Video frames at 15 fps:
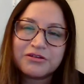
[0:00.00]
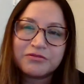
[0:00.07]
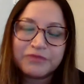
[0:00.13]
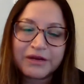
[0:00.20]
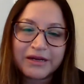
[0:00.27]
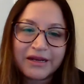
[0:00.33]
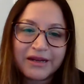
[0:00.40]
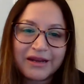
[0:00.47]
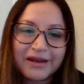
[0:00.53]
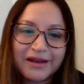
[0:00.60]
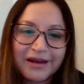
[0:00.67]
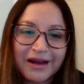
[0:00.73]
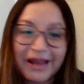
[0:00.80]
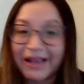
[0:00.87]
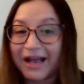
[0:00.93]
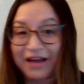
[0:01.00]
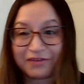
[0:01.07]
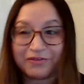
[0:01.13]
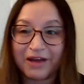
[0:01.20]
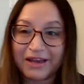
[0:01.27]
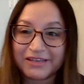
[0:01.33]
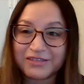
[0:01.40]
already like out
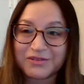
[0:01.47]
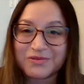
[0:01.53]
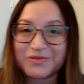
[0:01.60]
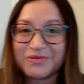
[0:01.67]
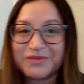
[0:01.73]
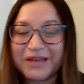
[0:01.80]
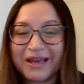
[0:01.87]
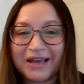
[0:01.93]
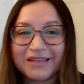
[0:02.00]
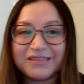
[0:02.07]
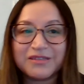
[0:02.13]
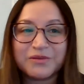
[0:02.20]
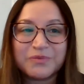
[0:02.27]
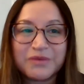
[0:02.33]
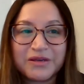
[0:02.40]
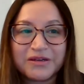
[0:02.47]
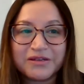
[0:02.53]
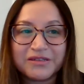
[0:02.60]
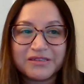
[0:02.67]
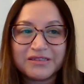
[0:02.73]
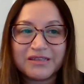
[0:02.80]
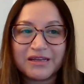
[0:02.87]
of high school. I had some
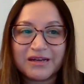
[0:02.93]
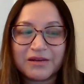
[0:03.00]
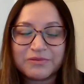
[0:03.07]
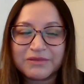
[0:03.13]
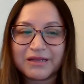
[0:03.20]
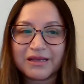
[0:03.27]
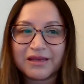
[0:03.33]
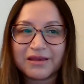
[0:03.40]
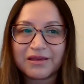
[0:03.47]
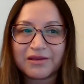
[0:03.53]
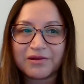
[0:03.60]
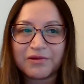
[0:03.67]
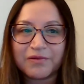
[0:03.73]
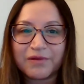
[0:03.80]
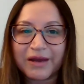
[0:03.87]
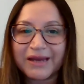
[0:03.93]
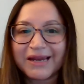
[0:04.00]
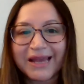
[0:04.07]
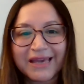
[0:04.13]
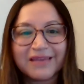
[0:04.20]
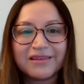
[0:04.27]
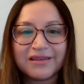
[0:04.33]
years that I was like, I
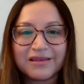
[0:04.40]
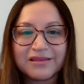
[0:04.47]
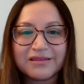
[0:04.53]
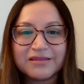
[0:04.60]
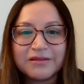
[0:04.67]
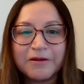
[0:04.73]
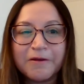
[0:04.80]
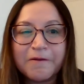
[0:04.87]
like this.